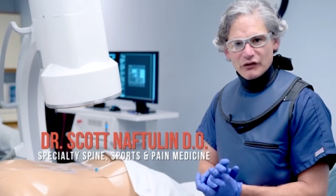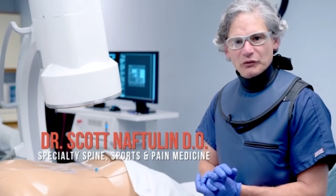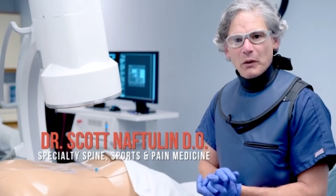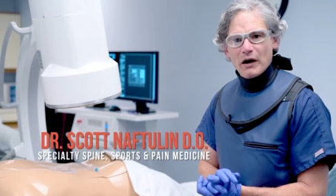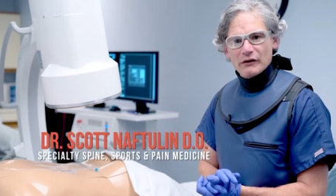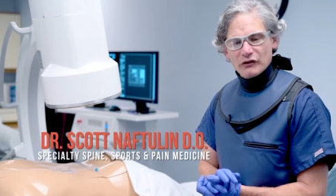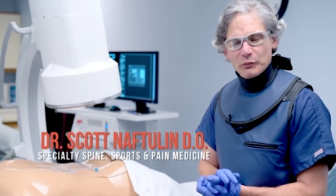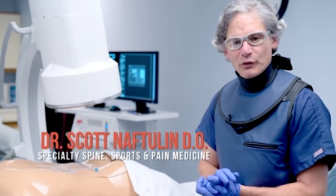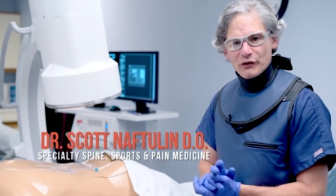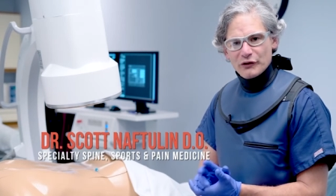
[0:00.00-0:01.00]
of Spine,
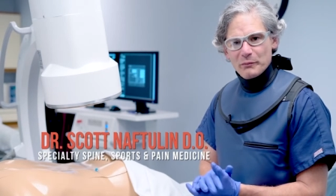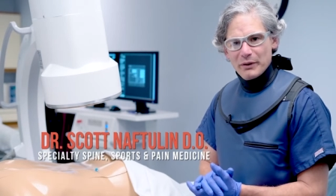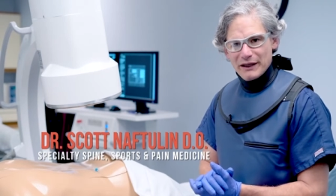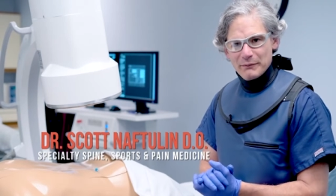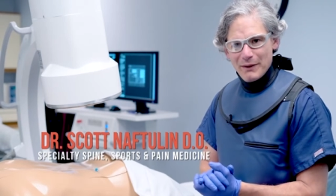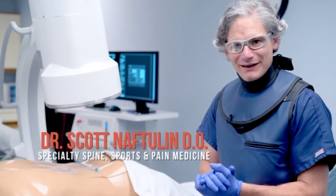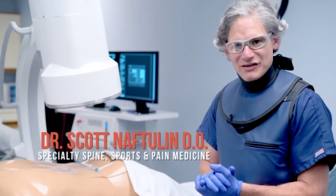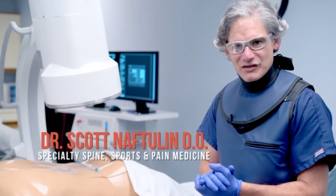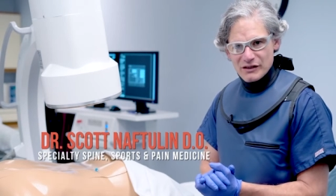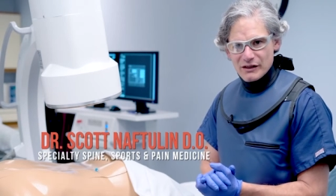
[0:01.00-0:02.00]
Sports, and Pain
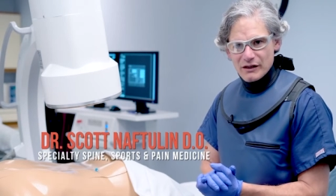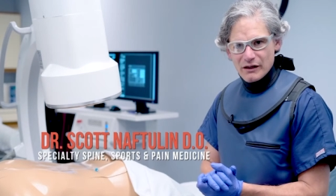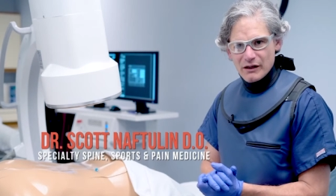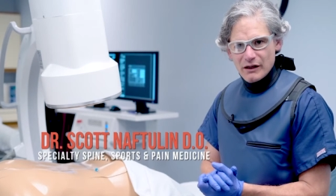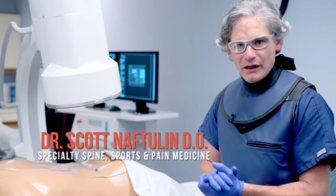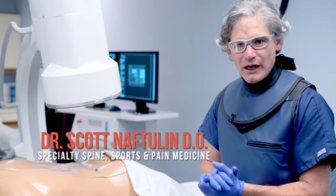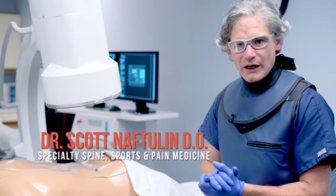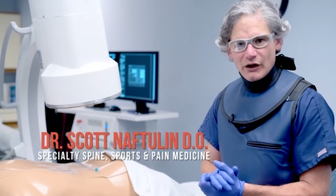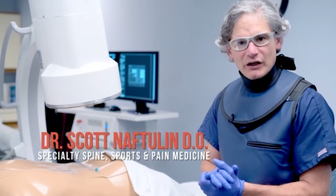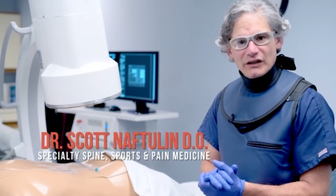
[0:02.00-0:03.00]
Medicine,
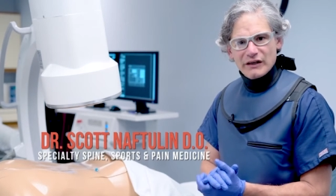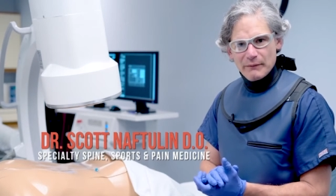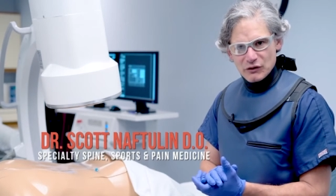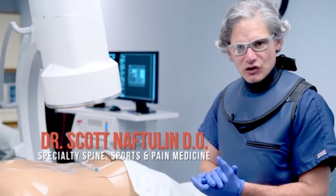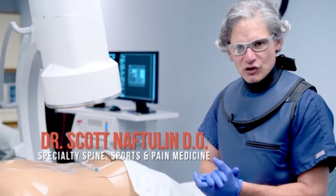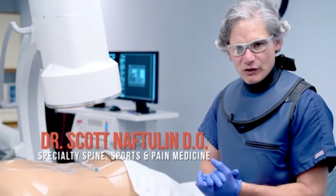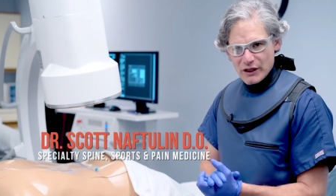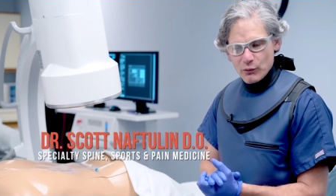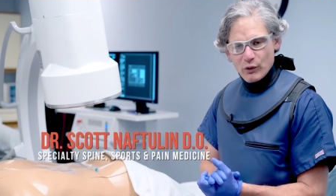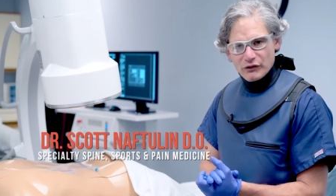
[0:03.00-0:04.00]
and I'm going to
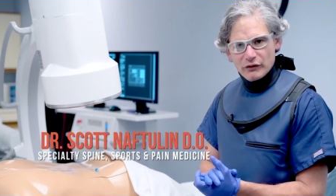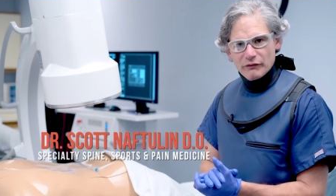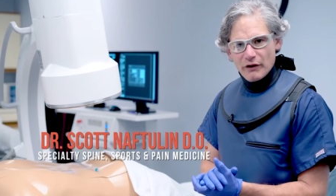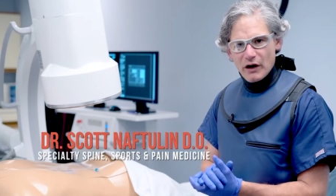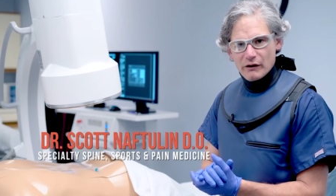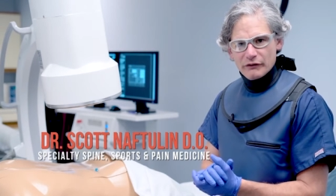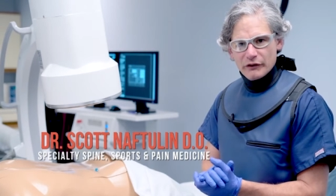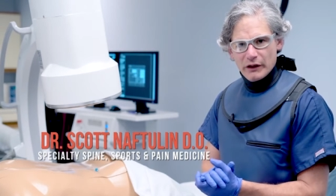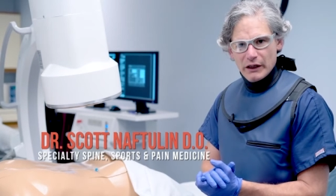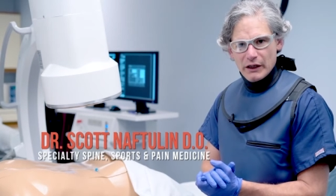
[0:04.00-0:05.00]
demonstrate what's
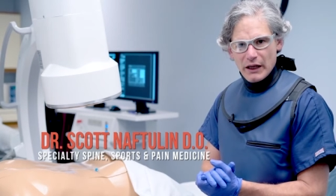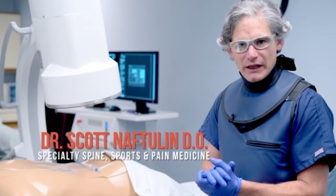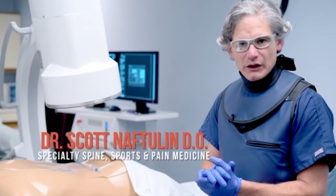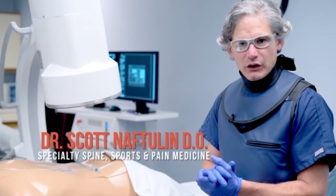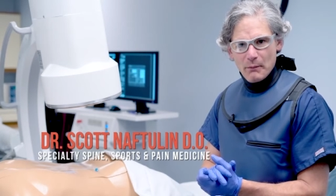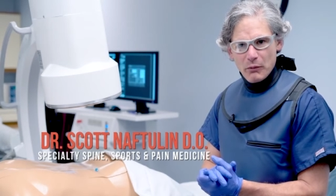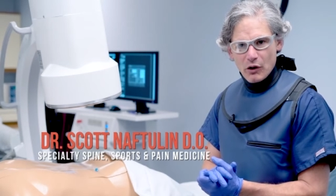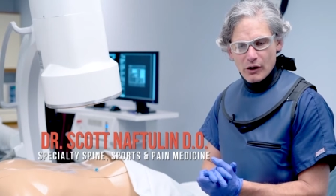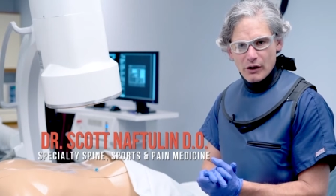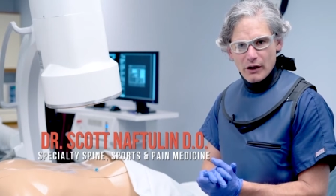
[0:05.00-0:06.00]
involved in a
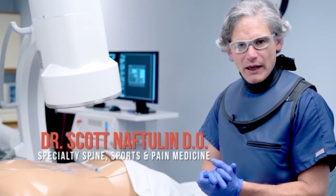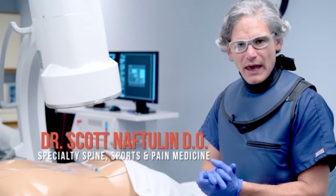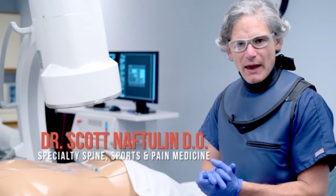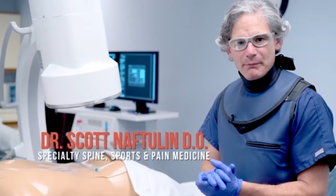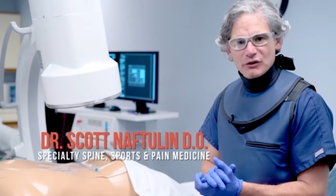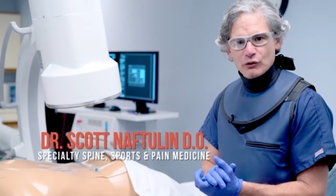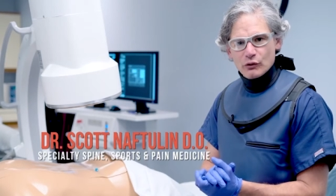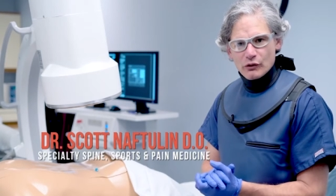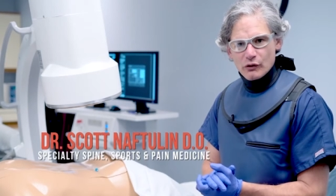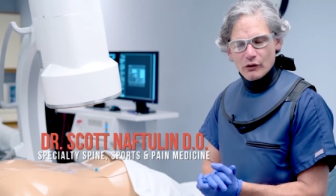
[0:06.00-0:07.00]
lumbar
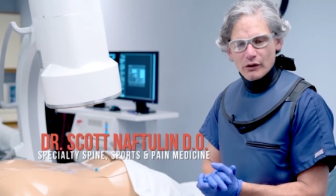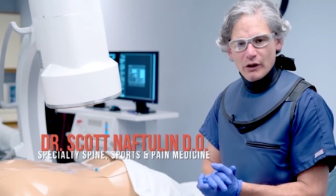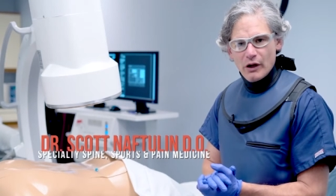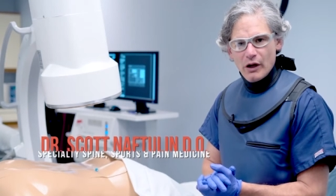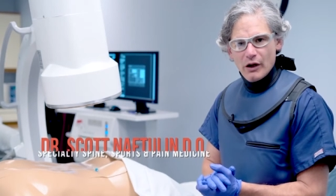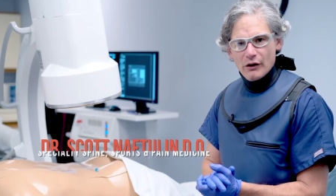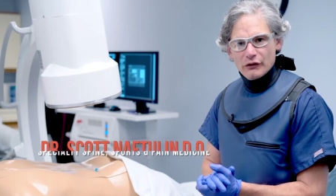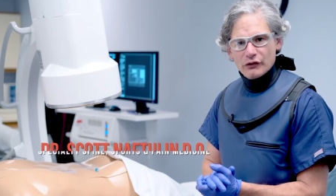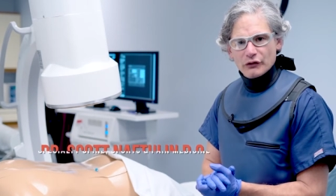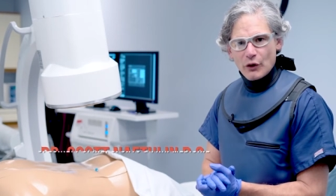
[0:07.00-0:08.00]
epidural
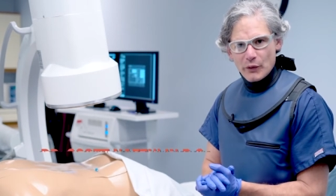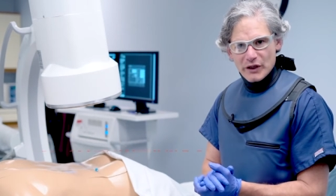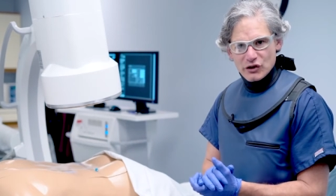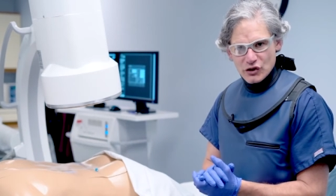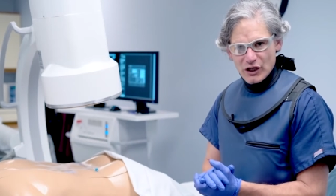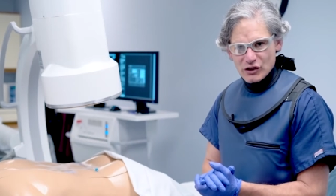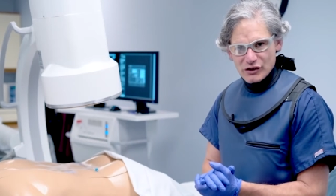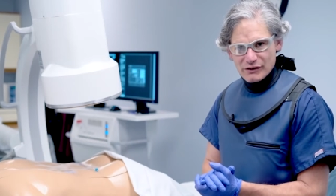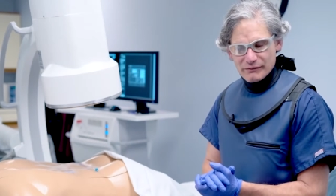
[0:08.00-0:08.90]
steroid injection.